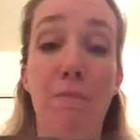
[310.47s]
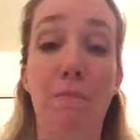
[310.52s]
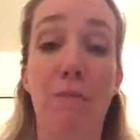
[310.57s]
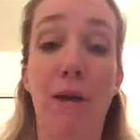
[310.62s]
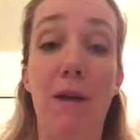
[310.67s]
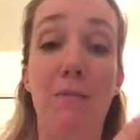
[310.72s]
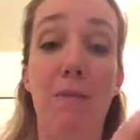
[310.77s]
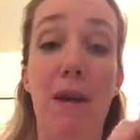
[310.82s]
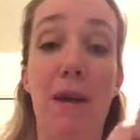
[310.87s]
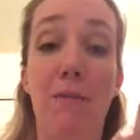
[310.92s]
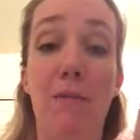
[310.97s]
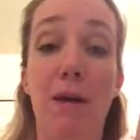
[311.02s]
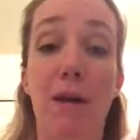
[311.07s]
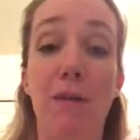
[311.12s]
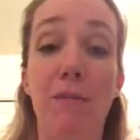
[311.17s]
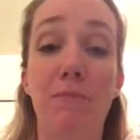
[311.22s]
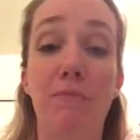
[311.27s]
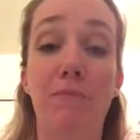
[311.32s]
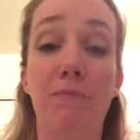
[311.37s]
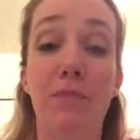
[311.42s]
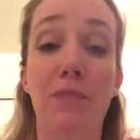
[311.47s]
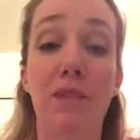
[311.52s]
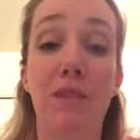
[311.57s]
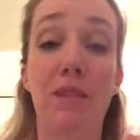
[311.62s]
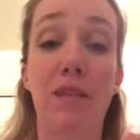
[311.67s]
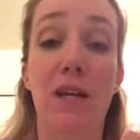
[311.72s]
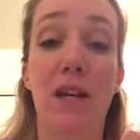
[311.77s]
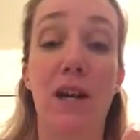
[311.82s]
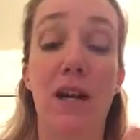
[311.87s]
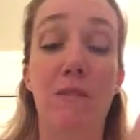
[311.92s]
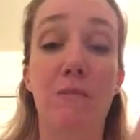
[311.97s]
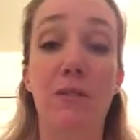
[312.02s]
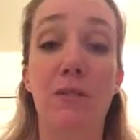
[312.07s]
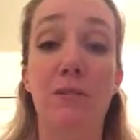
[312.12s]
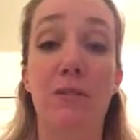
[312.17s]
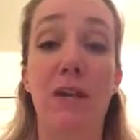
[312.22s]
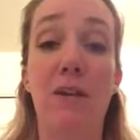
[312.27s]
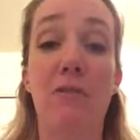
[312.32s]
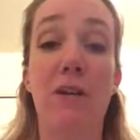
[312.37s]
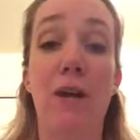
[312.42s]
My mama
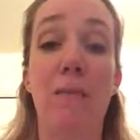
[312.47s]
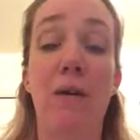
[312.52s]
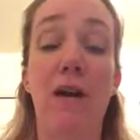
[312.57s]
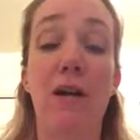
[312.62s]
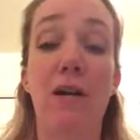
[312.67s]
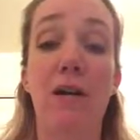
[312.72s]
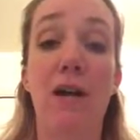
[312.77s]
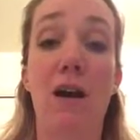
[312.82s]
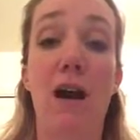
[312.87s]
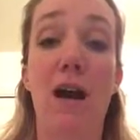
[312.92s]
was my grandma.